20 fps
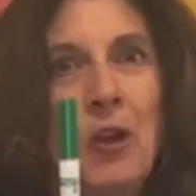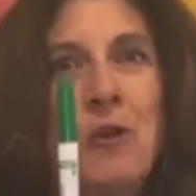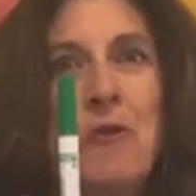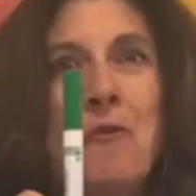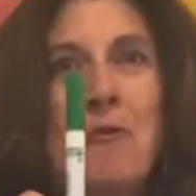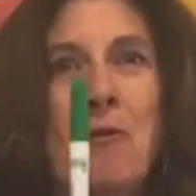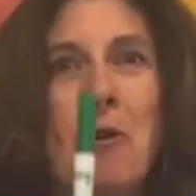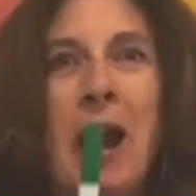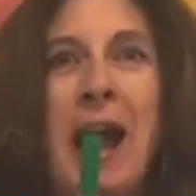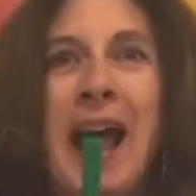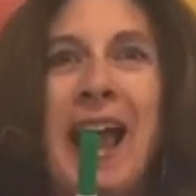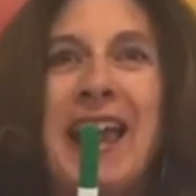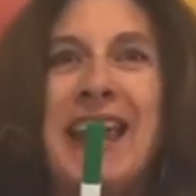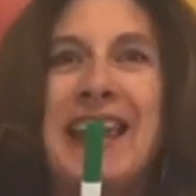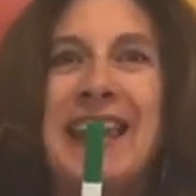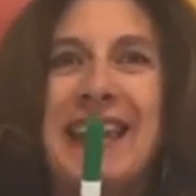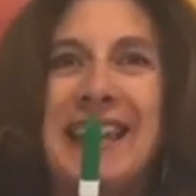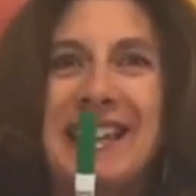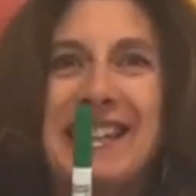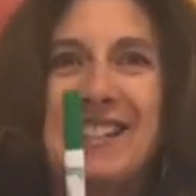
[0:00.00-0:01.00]

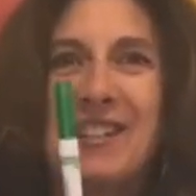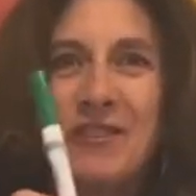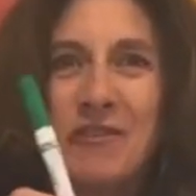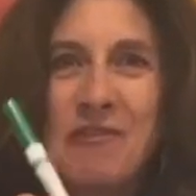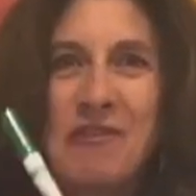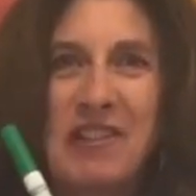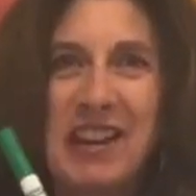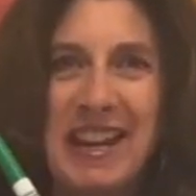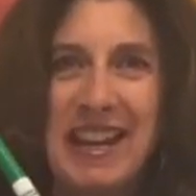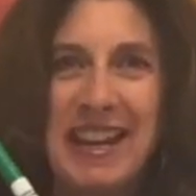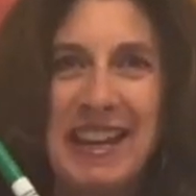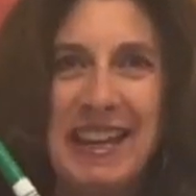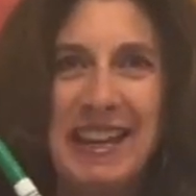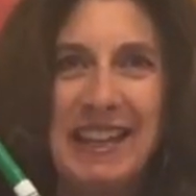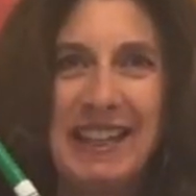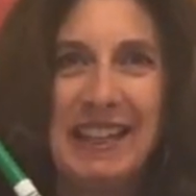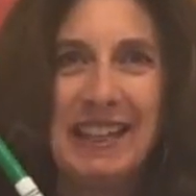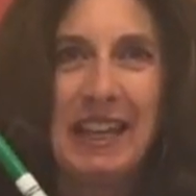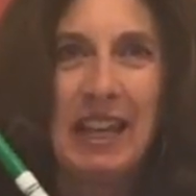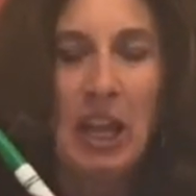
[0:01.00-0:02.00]
Right,
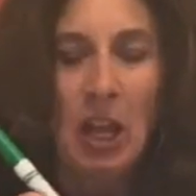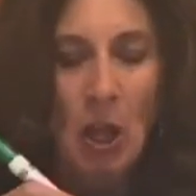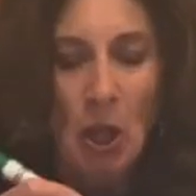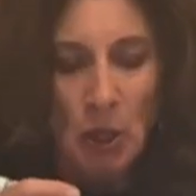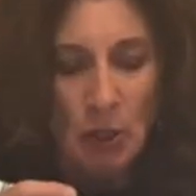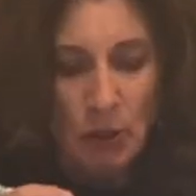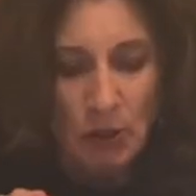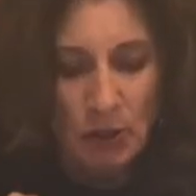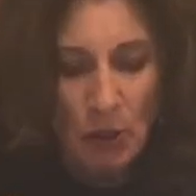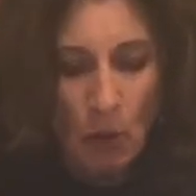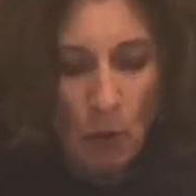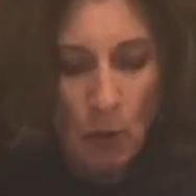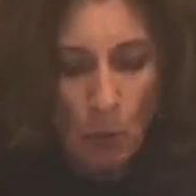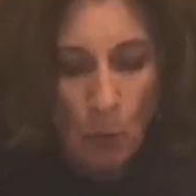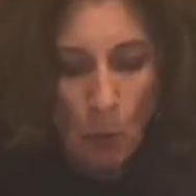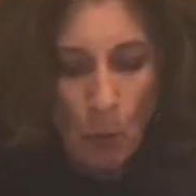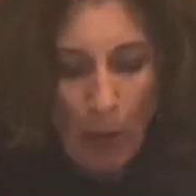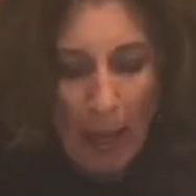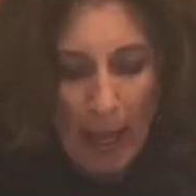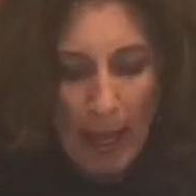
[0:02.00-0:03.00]
green. So the
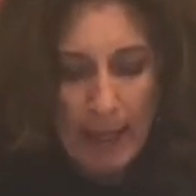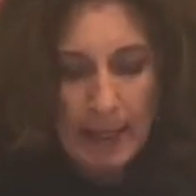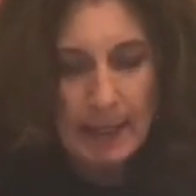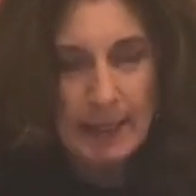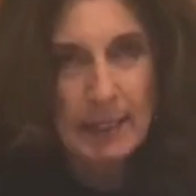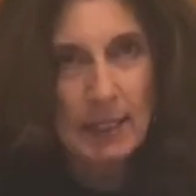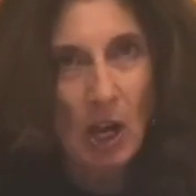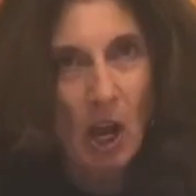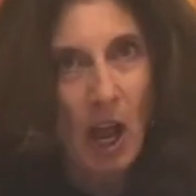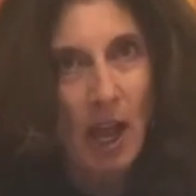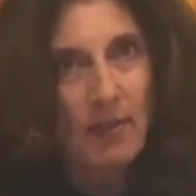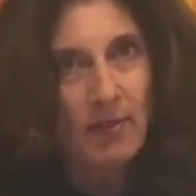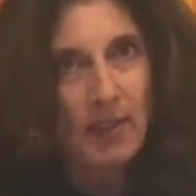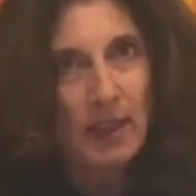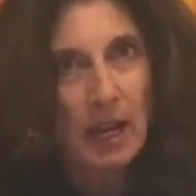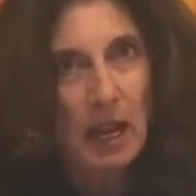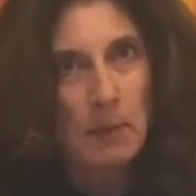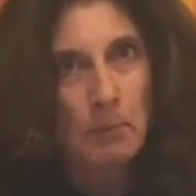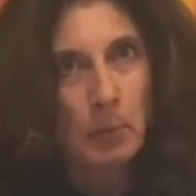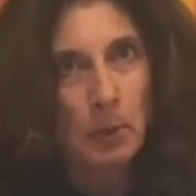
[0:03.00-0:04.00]
red dot that
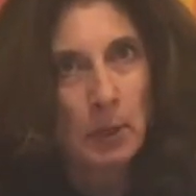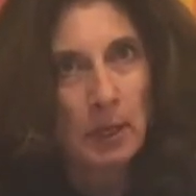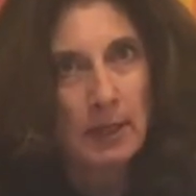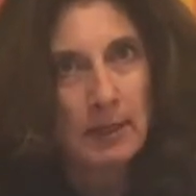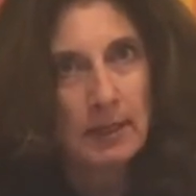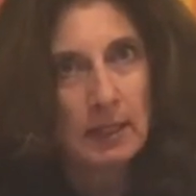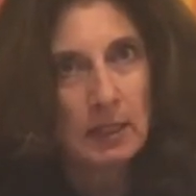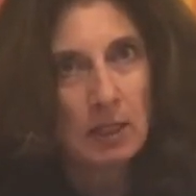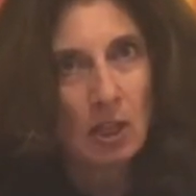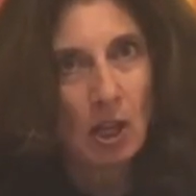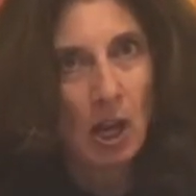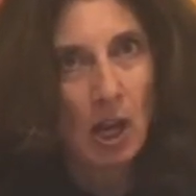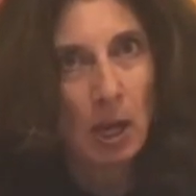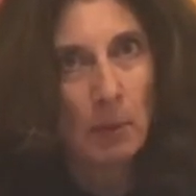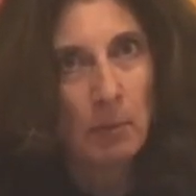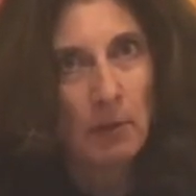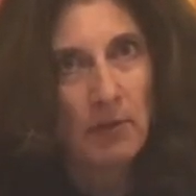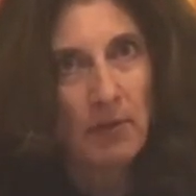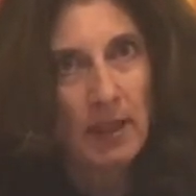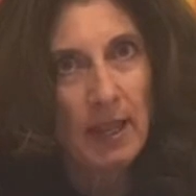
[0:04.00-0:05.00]
I put at the top
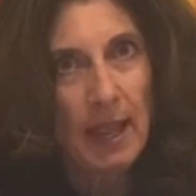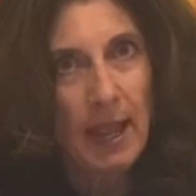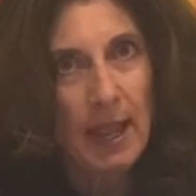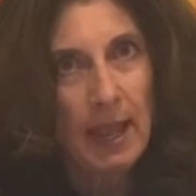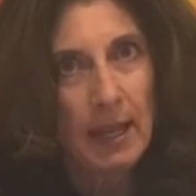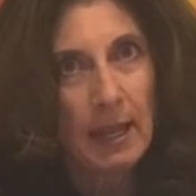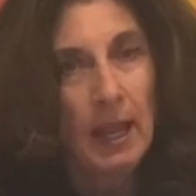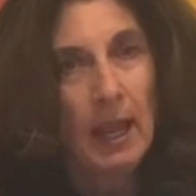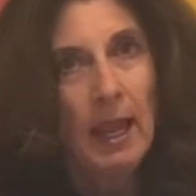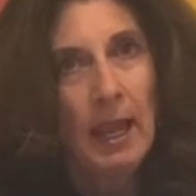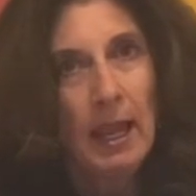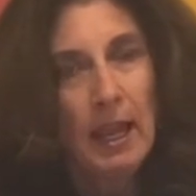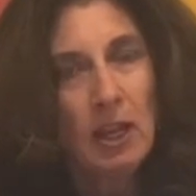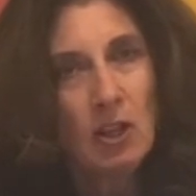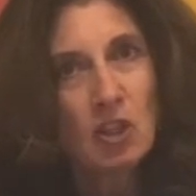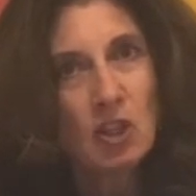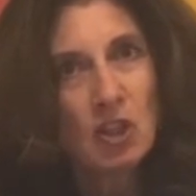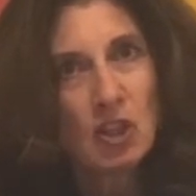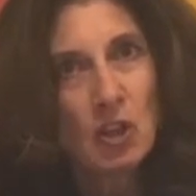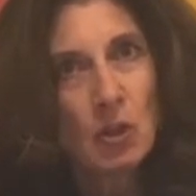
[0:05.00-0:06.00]
of the A, it
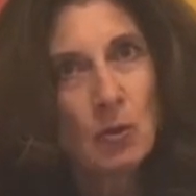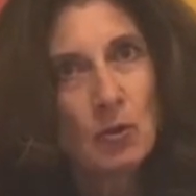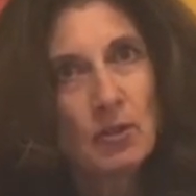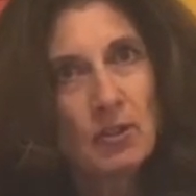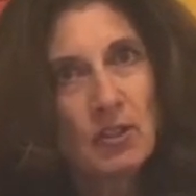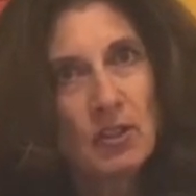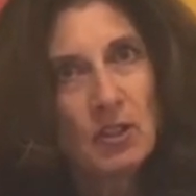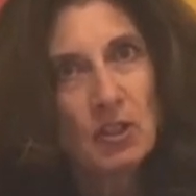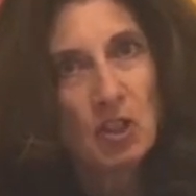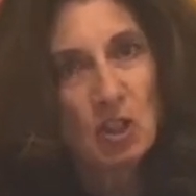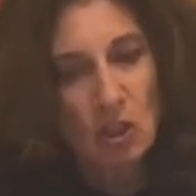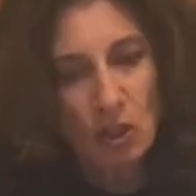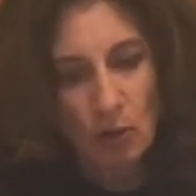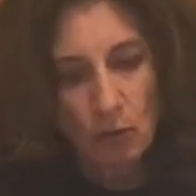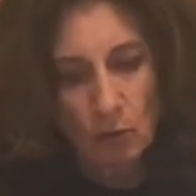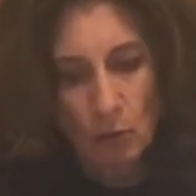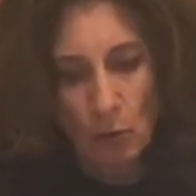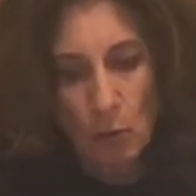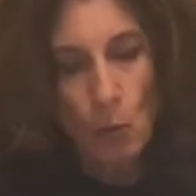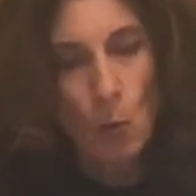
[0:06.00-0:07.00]
shows the
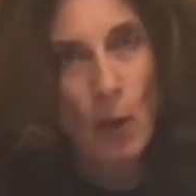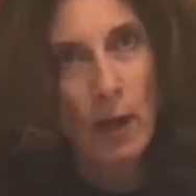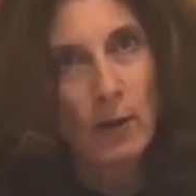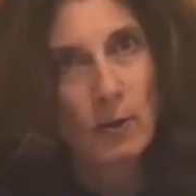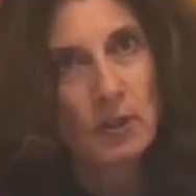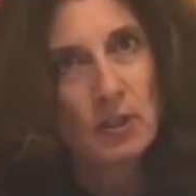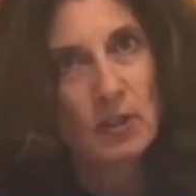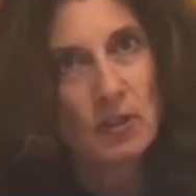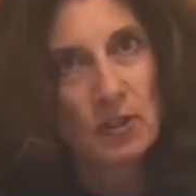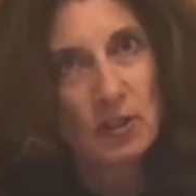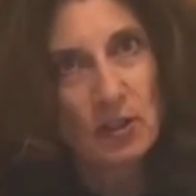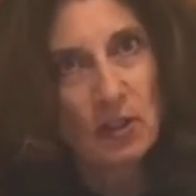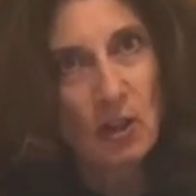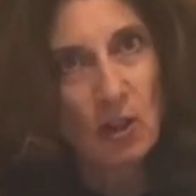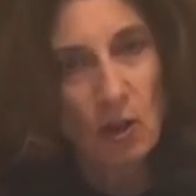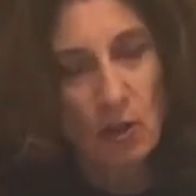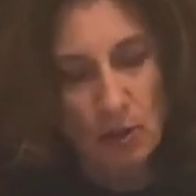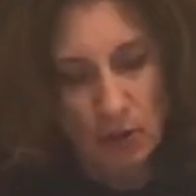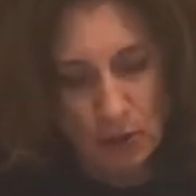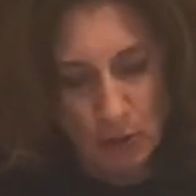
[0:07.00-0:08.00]
children where to
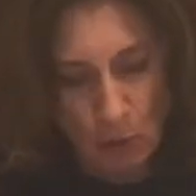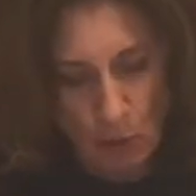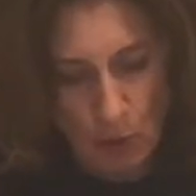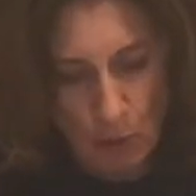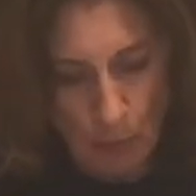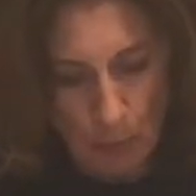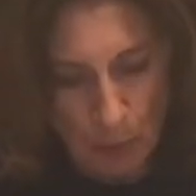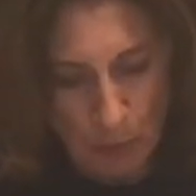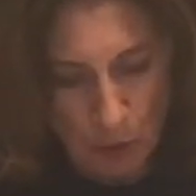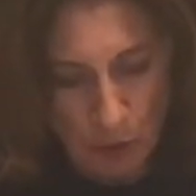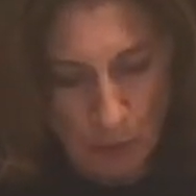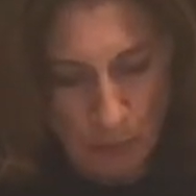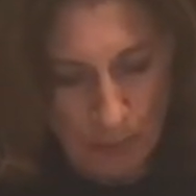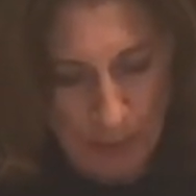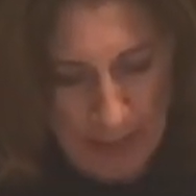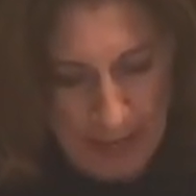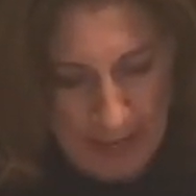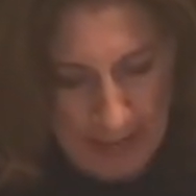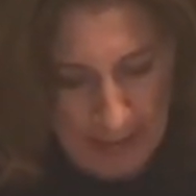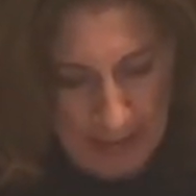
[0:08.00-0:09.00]
start. So you put your
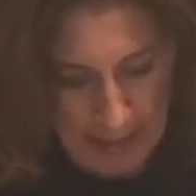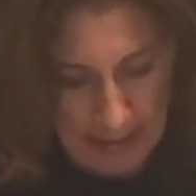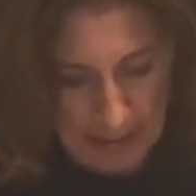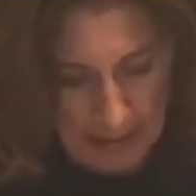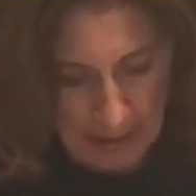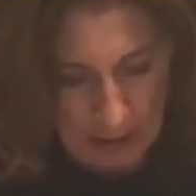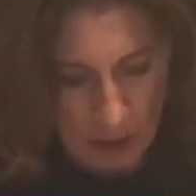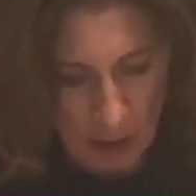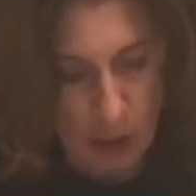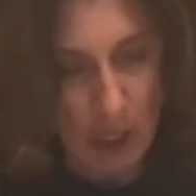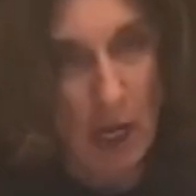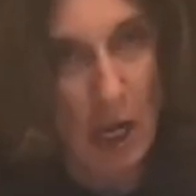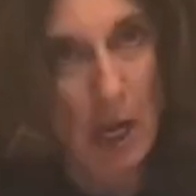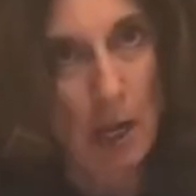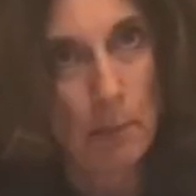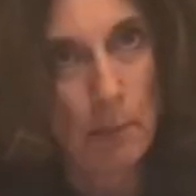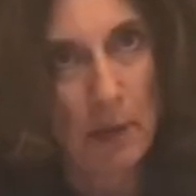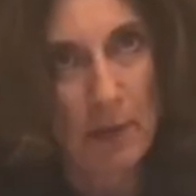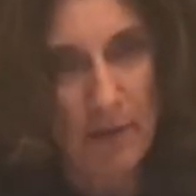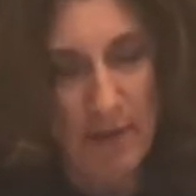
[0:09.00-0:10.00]
pen at the
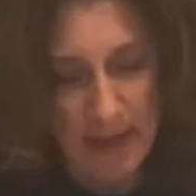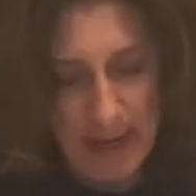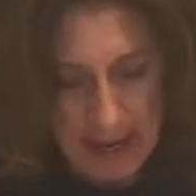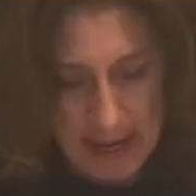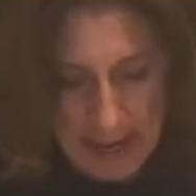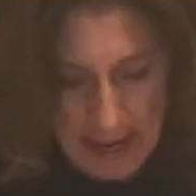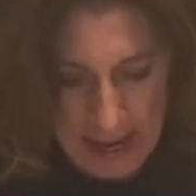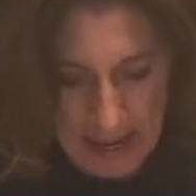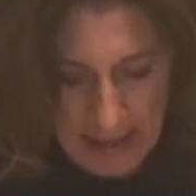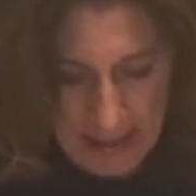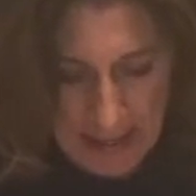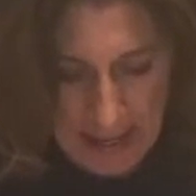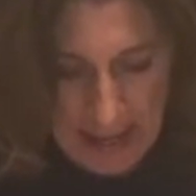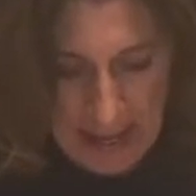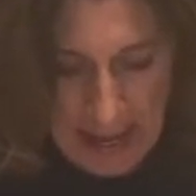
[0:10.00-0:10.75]
top of the A